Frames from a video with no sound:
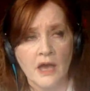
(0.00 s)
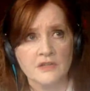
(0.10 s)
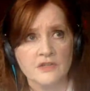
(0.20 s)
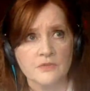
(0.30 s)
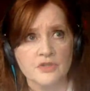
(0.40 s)
I
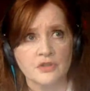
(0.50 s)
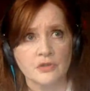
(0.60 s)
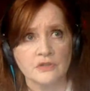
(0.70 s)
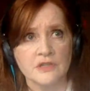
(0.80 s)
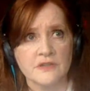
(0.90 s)
had some
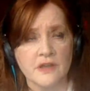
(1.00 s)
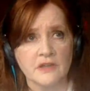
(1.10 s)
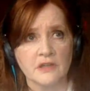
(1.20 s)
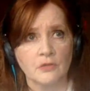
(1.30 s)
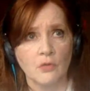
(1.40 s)
students
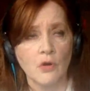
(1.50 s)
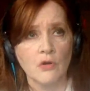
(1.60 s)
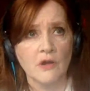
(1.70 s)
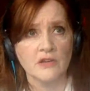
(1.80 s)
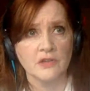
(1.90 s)
that
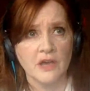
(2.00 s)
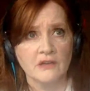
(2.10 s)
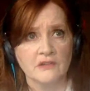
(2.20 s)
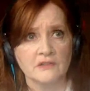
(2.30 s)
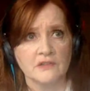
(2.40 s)
already
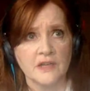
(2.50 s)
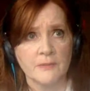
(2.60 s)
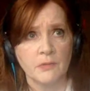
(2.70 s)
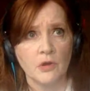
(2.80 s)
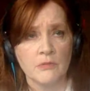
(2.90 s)
had a
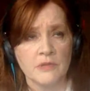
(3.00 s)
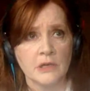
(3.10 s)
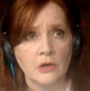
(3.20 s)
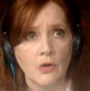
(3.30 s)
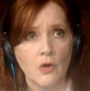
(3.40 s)

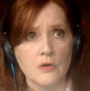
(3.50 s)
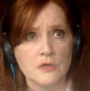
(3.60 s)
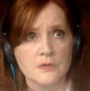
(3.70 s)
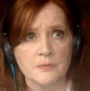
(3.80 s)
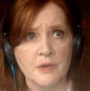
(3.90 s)
diploma in
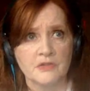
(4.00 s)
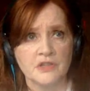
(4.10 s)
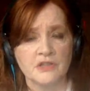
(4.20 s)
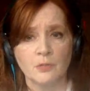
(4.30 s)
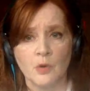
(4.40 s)
laws
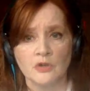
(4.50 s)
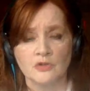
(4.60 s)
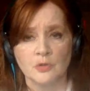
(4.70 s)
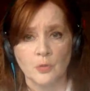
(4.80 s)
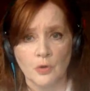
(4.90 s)
but didn't
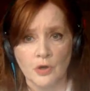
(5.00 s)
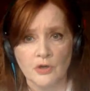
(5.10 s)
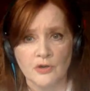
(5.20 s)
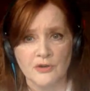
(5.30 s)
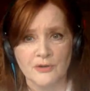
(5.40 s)
want to
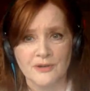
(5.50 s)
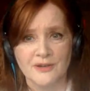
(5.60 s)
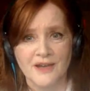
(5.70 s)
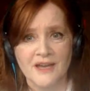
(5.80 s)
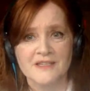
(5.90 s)
work
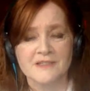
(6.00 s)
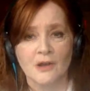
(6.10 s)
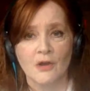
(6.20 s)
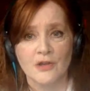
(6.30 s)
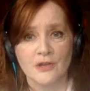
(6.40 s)

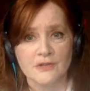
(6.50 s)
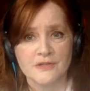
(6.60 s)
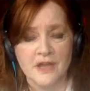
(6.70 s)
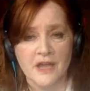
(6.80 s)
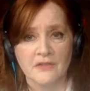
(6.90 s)
as
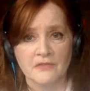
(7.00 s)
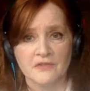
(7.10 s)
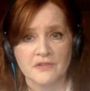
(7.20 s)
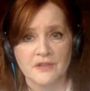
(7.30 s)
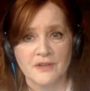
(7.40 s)
lawyers
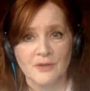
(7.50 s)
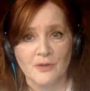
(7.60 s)
and